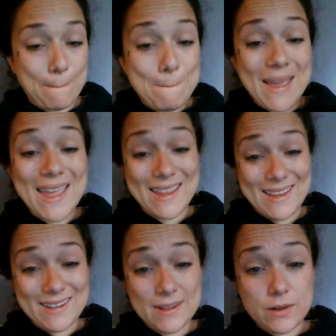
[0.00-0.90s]

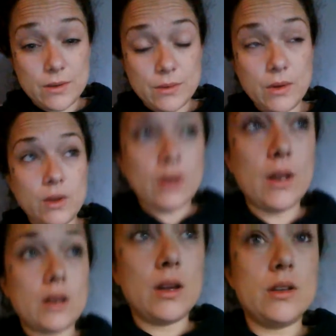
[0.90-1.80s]
pain
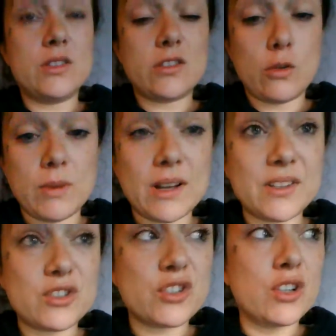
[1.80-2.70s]
so
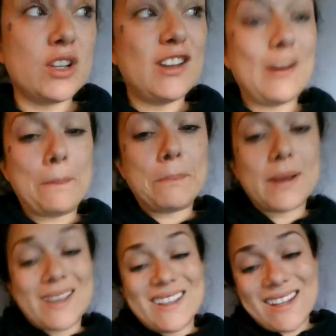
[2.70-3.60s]
much,
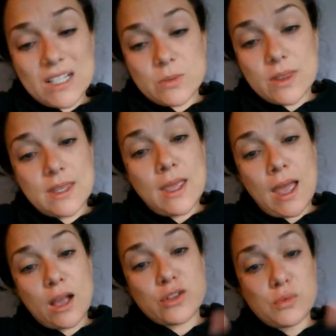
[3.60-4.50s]
but connect with the
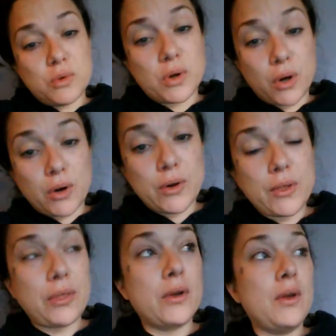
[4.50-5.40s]
actual
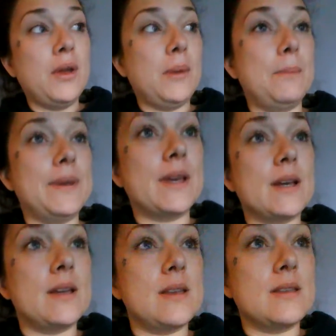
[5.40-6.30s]
earth,
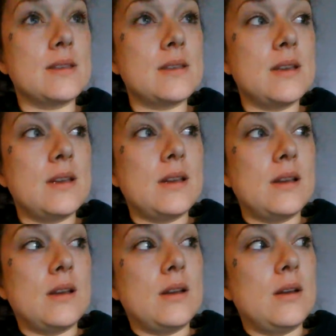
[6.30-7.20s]
because
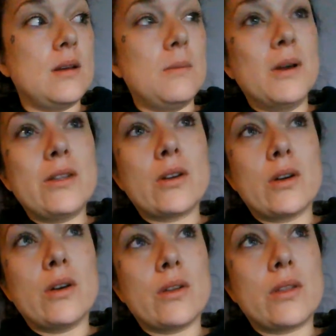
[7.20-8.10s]
Mother
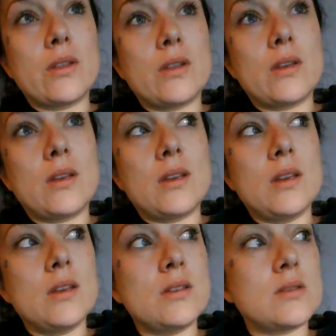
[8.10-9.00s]
Earth
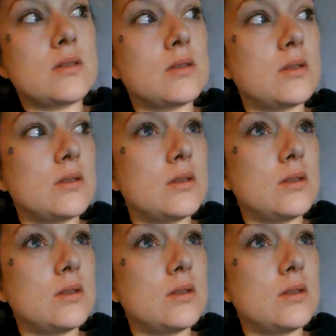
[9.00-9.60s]
is